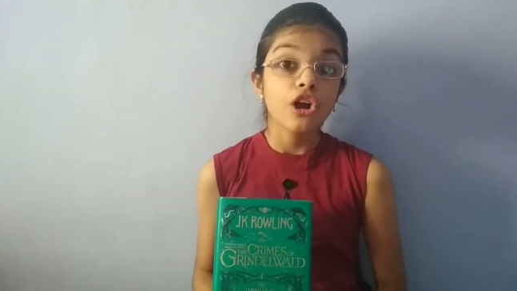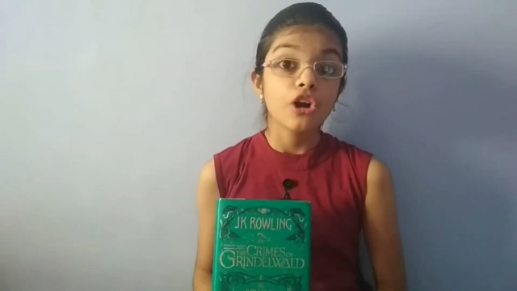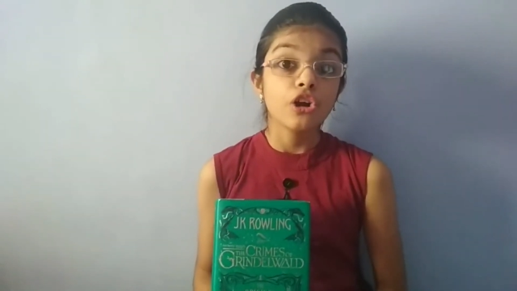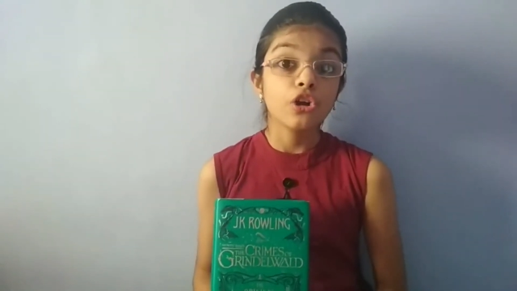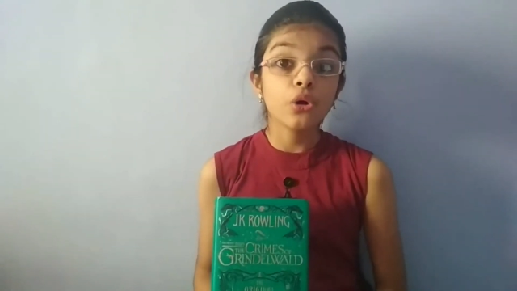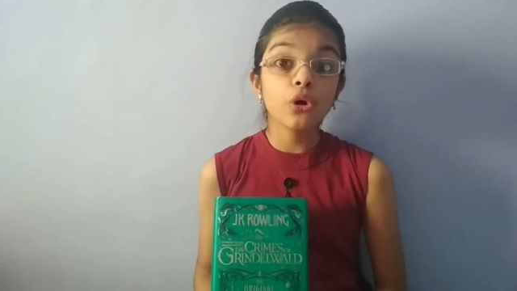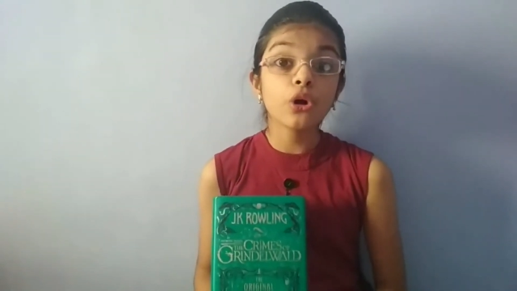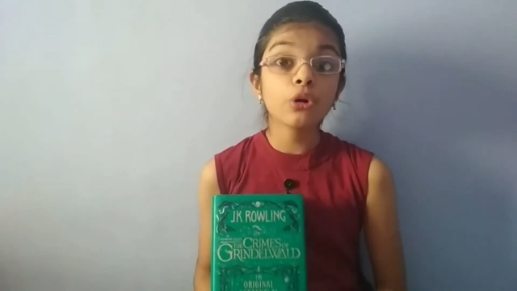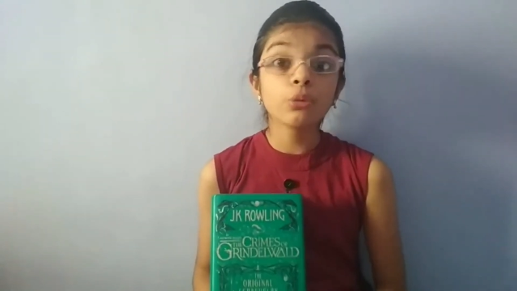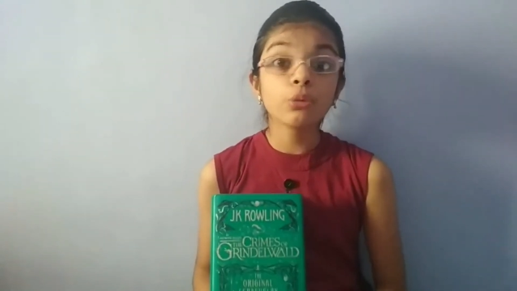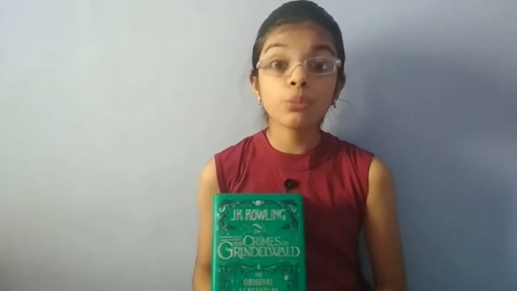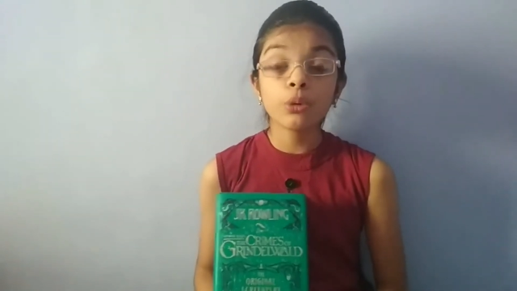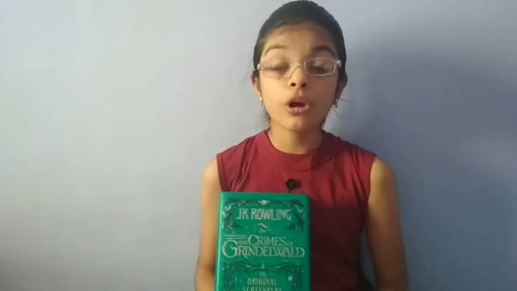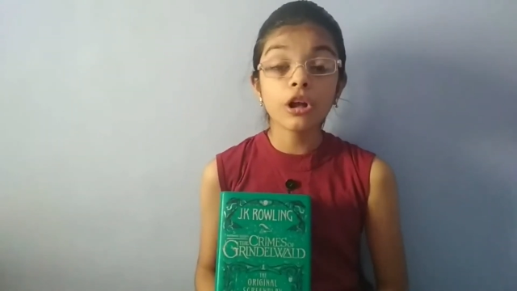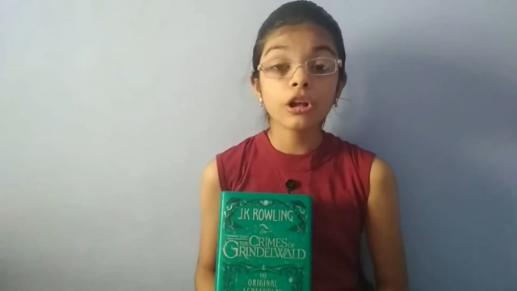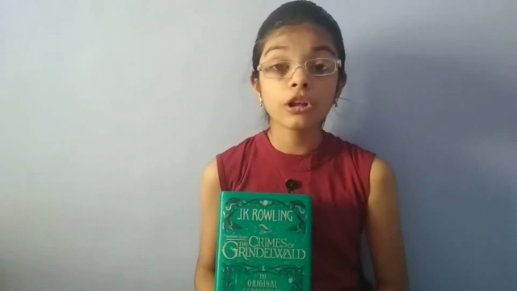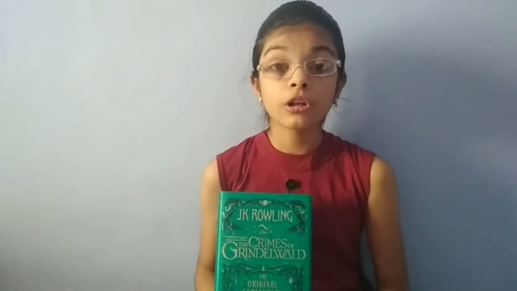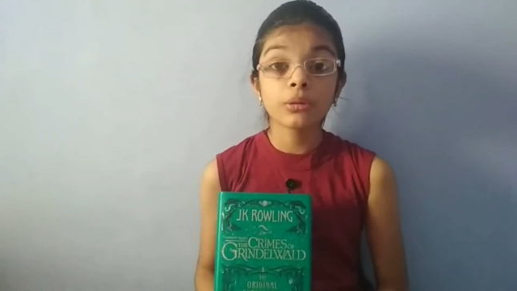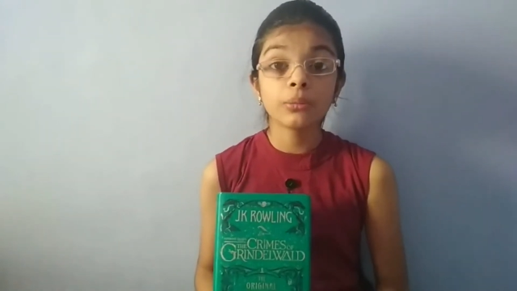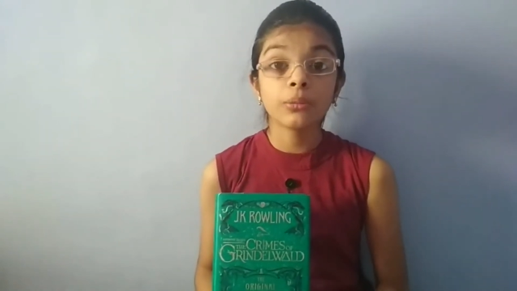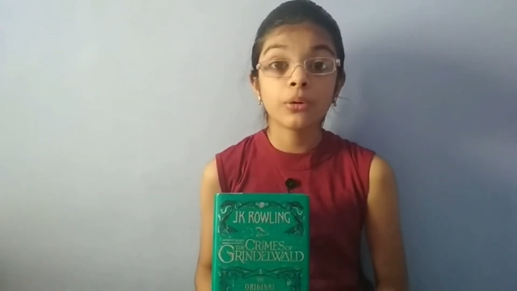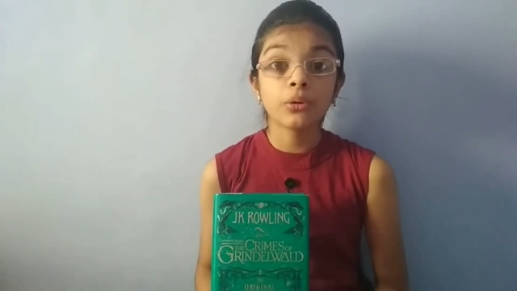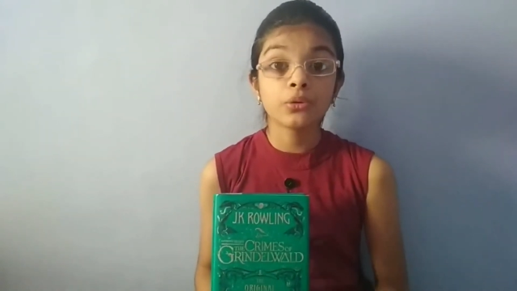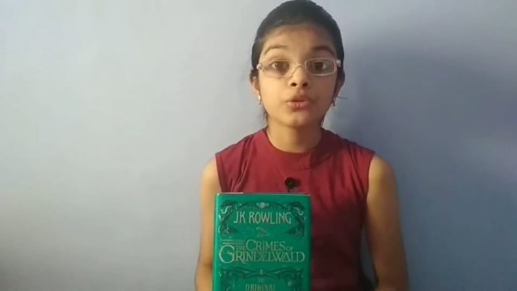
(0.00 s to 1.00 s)
Lord
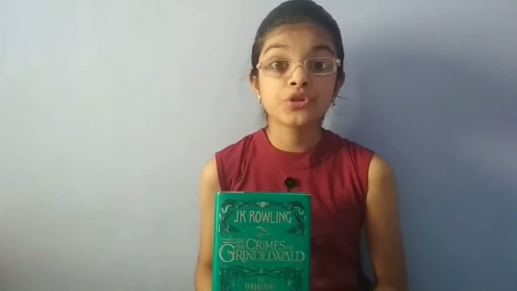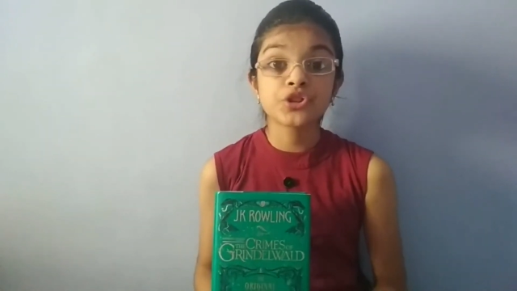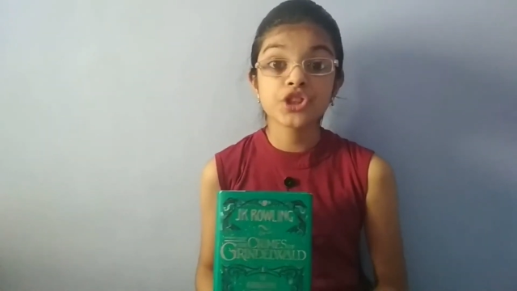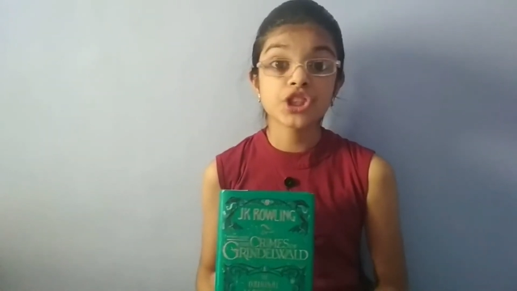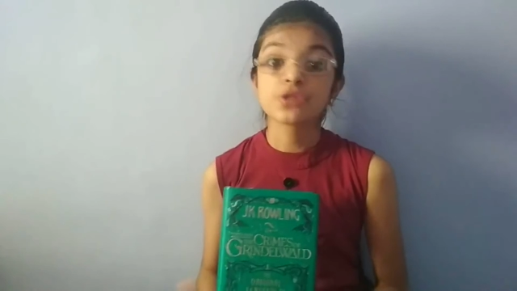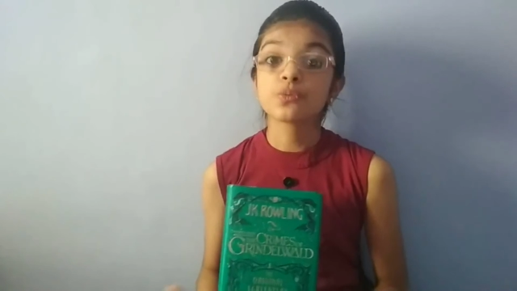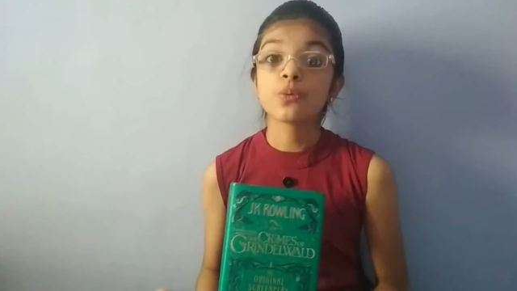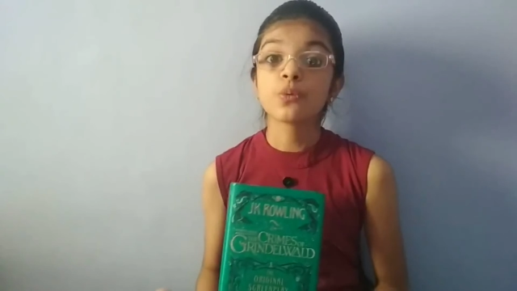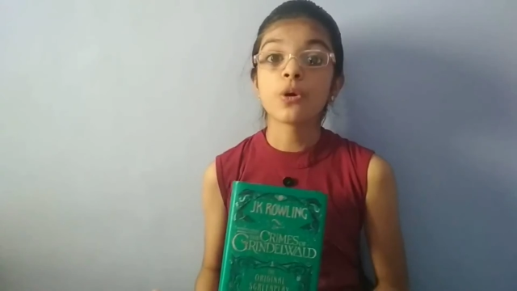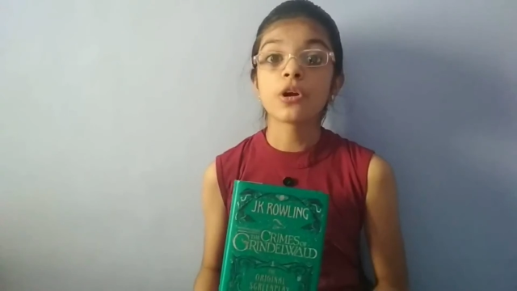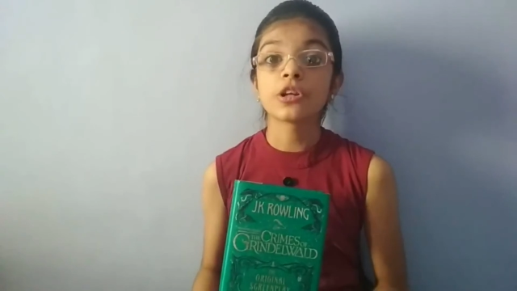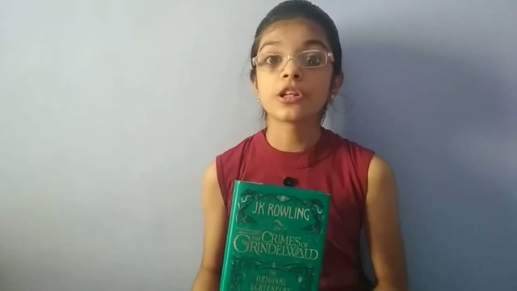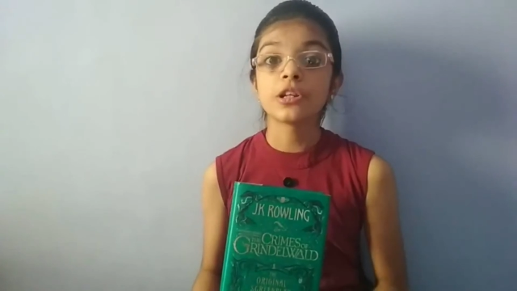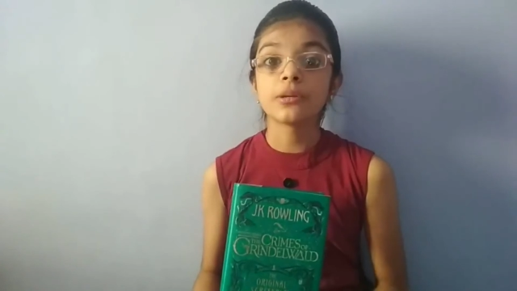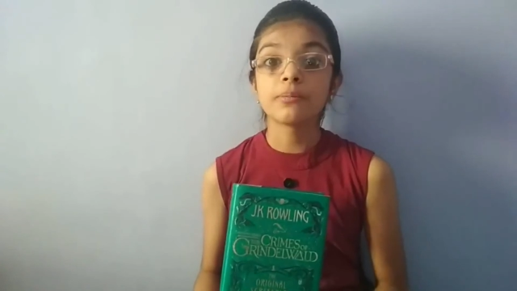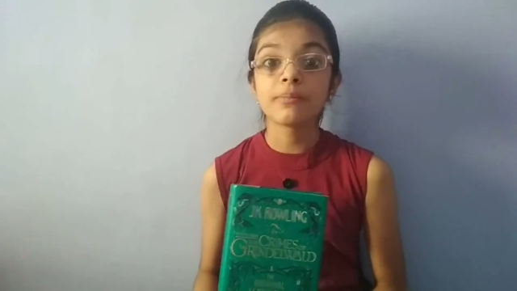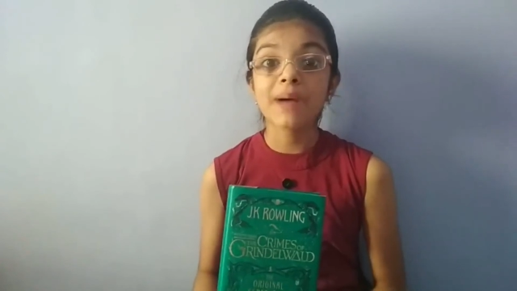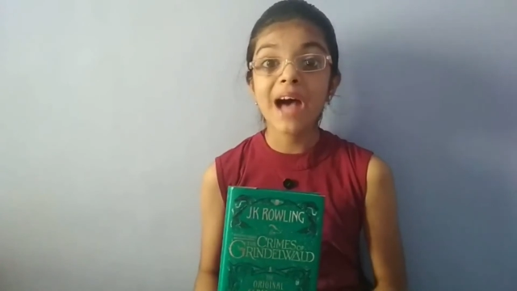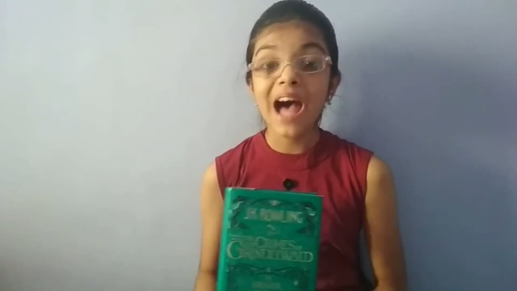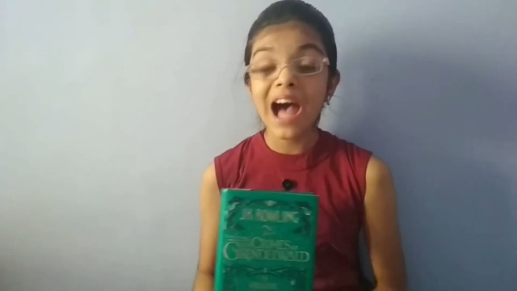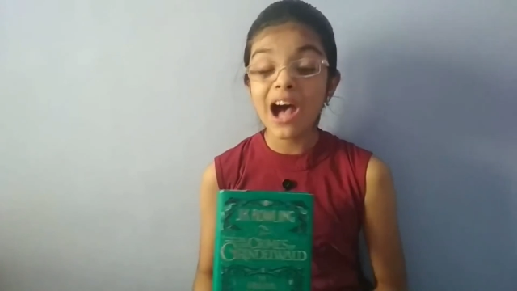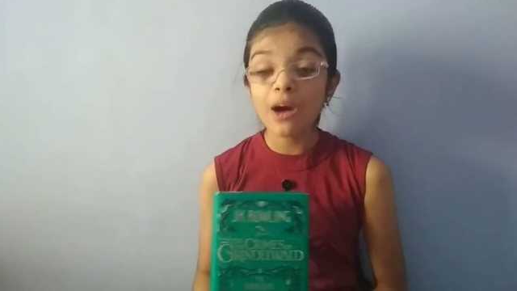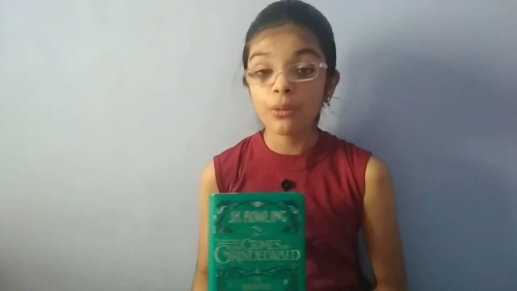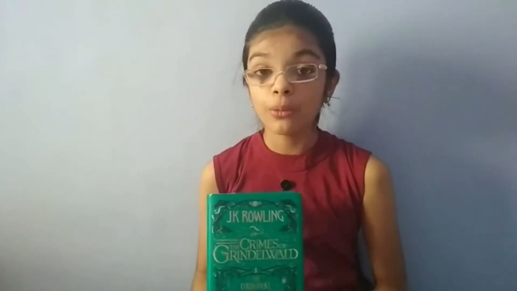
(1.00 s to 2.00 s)
Voldemort just wanted
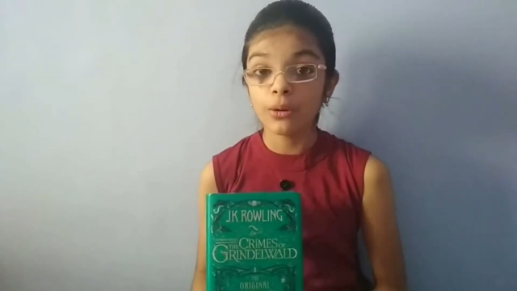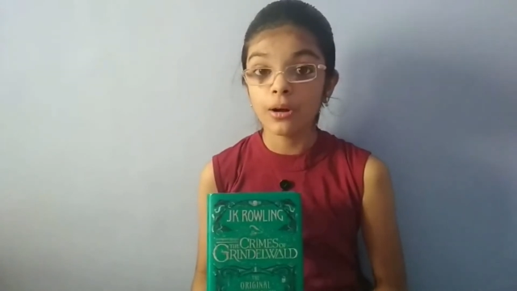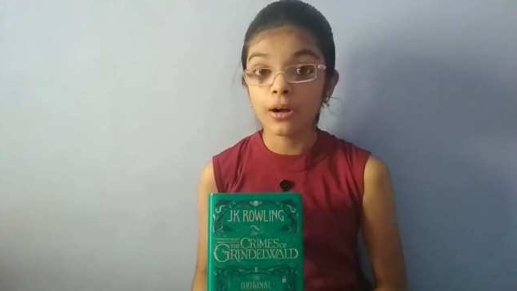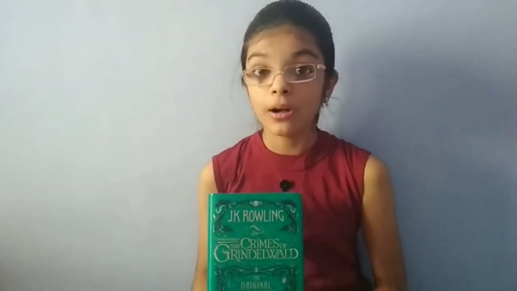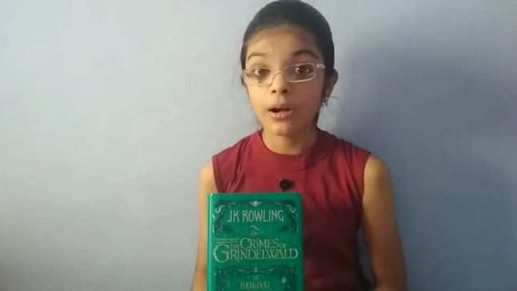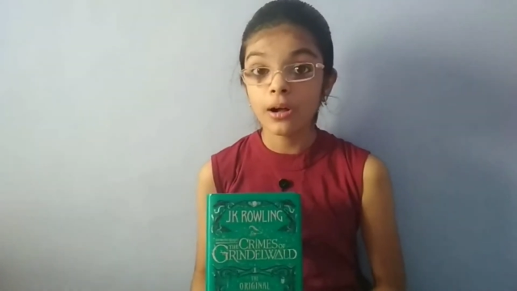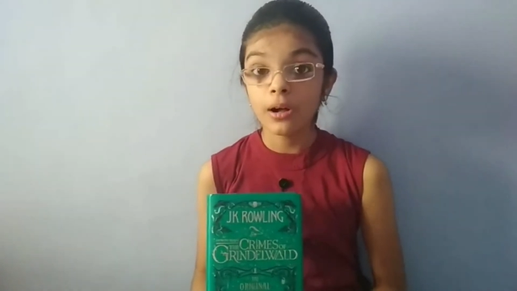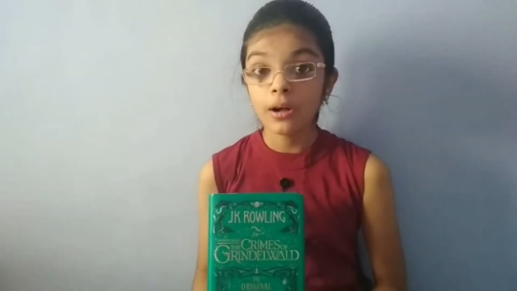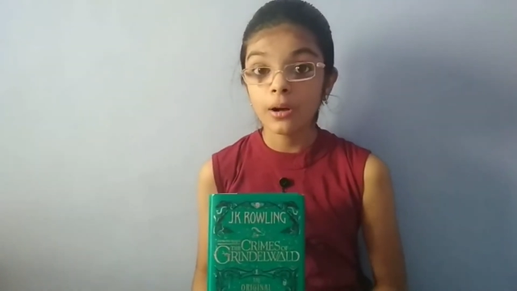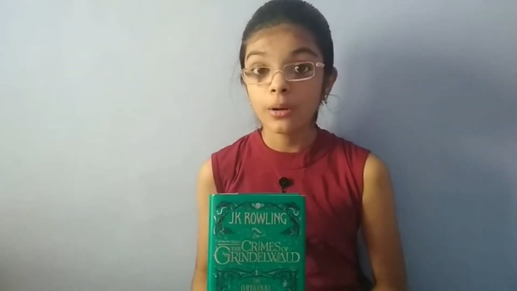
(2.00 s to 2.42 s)
power,